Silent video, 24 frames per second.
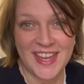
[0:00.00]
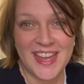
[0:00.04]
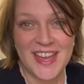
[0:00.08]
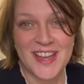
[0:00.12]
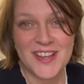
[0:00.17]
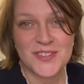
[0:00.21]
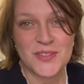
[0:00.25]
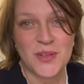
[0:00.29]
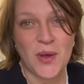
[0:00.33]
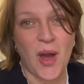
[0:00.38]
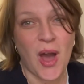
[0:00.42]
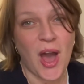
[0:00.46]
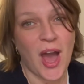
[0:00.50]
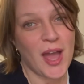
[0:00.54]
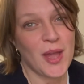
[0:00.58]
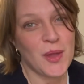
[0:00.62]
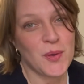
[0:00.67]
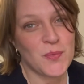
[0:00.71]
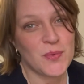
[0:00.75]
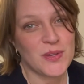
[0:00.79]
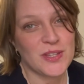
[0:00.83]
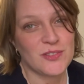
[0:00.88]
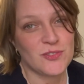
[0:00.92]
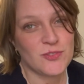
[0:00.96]
So I
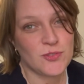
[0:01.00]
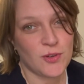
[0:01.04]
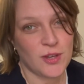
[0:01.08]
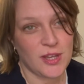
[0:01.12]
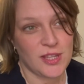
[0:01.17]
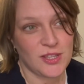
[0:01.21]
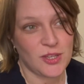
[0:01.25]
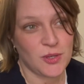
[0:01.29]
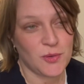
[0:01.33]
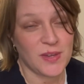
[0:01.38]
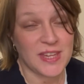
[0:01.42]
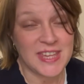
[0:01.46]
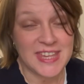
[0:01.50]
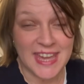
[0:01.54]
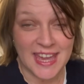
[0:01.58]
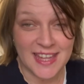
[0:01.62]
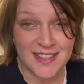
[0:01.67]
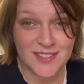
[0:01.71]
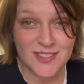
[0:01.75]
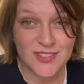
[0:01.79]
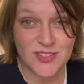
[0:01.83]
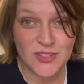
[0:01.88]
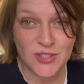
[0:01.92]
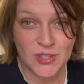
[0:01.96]
will join you
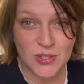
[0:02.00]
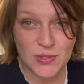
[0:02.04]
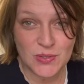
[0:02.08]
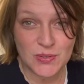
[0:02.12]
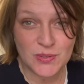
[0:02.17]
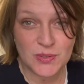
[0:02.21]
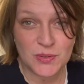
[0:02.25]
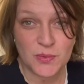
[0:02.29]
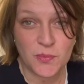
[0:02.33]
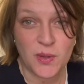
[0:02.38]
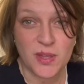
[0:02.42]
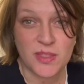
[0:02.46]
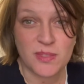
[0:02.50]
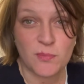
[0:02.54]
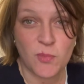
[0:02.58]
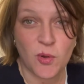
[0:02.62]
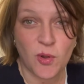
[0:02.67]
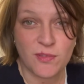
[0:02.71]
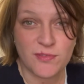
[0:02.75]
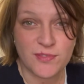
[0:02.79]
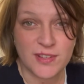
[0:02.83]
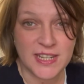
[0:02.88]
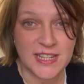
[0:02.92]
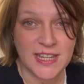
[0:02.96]
again soon with
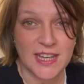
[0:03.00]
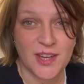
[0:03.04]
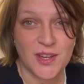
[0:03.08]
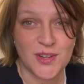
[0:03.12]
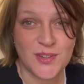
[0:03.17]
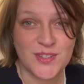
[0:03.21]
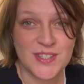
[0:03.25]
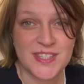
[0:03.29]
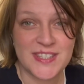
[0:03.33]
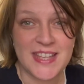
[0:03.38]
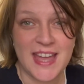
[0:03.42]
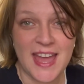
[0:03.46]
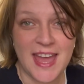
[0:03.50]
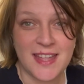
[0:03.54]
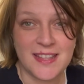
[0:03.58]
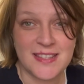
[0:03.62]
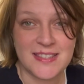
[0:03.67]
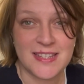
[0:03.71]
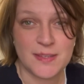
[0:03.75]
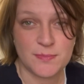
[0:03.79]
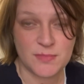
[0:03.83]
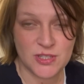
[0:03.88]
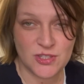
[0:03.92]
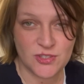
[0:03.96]
more videos and
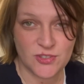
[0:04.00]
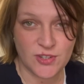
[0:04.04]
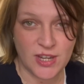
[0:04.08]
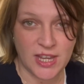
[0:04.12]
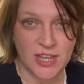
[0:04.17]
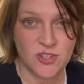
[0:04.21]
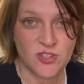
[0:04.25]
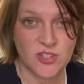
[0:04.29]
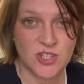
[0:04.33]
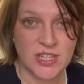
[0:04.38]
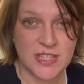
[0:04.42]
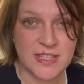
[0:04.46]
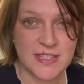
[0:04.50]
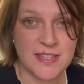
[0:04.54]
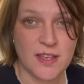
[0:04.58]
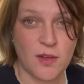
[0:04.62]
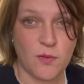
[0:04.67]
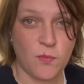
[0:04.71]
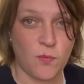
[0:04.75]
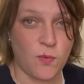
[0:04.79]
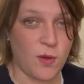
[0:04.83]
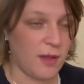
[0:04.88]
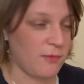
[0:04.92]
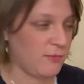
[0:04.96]
demonstrations
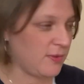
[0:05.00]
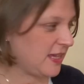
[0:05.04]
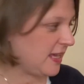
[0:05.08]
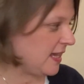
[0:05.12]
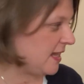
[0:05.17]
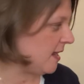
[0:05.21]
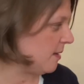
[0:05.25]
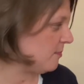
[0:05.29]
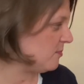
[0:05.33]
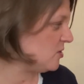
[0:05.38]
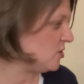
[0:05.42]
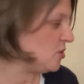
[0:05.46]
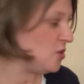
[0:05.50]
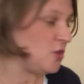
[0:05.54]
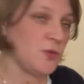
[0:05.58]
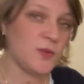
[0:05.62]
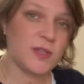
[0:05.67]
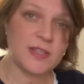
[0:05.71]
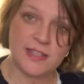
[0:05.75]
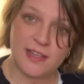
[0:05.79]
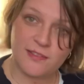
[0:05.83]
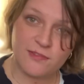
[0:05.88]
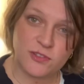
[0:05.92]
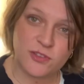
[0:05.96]
of what we get up to
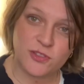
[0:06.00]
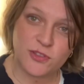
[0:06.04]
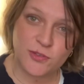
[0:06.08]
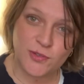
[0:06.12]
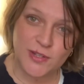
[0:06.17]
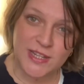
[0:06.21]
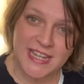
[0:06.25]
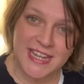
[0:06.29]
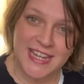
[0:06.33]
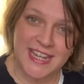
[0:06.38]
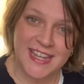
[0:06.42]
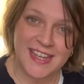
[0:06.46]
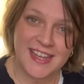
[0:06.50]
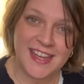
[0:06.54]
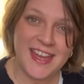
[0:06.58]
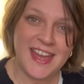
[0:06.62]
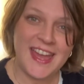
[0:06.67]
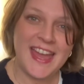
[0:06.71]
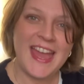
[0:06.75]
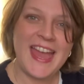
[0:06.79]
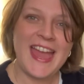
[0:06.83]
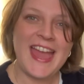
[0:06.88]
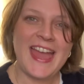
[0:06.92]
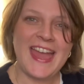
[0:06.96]
in level 3
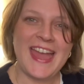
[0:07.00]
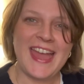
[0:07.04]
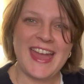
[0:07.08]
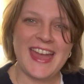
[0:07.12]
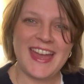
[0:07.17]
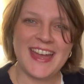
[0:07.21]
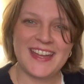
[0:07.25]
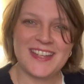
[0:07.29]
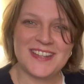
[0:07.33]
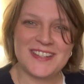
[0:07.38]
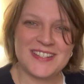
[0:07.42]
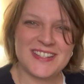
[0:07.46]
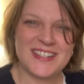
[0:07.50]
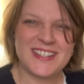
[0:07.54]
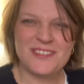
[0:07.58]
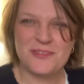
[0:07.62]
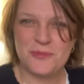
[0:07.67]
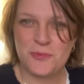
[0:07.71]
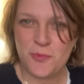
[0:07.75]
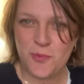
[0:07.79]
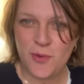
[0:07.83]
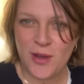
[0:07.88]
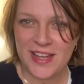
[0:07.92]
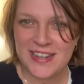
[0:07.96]
and
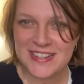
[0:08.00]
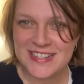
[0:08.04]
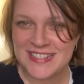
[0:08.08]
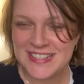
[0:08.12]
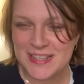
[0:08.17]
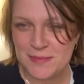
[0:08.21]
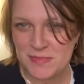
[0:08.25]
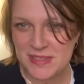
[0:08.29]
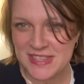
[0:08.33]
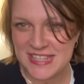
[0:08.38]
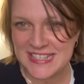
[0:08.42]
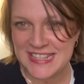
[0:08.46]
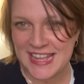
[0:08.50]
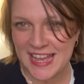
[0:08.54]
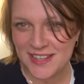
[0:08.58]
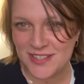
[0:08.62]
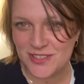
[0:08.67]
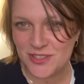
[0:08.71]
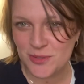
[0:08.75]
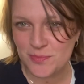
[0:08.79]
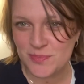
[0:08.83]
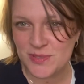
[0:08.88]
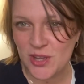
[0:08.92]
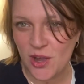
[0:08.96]
what some of these
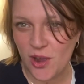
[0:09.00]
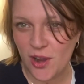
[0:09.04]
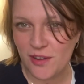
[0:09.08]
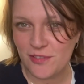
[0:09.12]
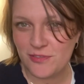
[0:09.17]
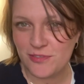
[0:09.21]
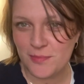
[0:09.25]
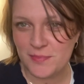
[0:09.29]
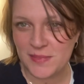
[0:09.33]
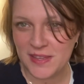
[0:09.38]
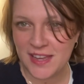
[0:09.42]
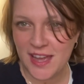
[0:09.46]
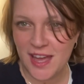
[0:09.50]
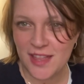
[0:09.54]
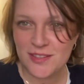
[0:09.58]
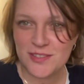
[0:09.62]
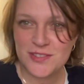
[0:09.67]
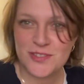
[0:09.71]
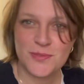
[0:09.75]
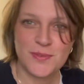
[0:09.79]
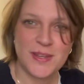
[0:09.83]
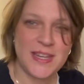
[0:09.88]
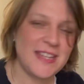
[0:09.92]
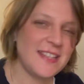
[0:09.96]
excerpts are from the color
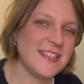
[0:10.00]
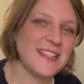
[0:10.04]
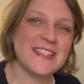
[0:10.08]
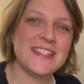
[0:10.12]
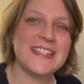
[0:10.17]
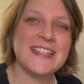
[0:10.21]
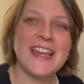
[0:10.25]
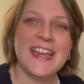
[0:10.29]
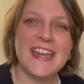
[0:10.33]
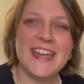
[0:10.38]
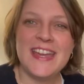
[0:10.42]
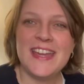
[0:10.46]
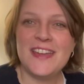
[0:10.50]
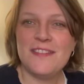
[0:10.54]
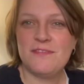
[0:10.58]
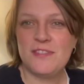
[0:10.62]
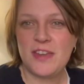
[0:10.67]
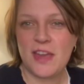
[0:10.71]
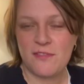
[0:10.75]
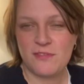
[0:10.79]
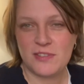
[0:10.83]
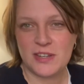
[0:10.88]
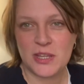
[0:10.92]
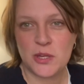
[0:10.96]
suites. If
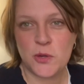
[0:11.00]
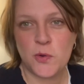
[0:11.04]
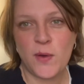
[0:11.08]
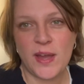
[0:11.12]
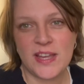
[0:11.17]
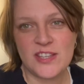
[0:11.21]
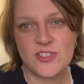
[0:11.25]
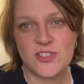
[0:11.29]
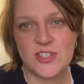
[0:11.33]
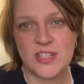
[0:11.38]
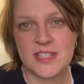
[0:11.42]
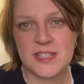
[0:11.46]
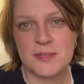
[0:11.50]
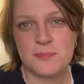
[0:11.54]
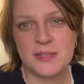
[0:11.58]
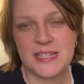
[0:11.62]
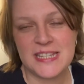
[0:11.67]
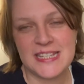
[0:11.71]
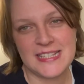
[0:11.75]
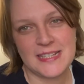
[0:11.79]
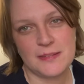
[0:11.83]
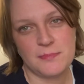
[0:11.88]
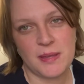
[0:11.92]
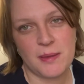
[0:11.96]
you have any questions,
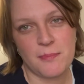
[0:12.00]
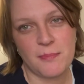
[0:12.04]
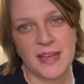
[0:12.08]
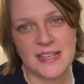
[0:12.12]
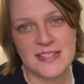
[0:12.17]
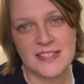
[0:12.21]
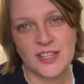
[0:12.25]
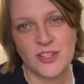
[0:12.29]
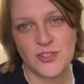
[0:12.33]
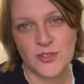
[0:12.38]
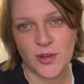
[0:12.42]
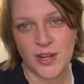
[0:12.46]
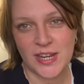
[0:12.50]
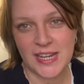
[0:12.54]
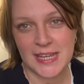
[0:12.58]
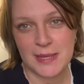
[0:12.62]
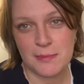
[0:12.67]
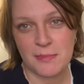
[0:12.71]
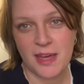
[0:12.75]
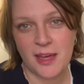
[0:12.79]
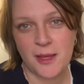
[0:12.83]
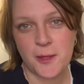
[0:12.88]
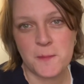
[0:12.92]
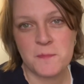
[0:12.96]
please send me a message or an
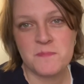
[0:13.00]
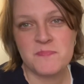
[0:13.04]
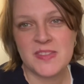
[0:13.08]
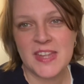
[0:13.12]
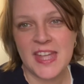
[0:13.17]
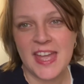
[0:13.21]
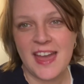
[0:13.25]
email.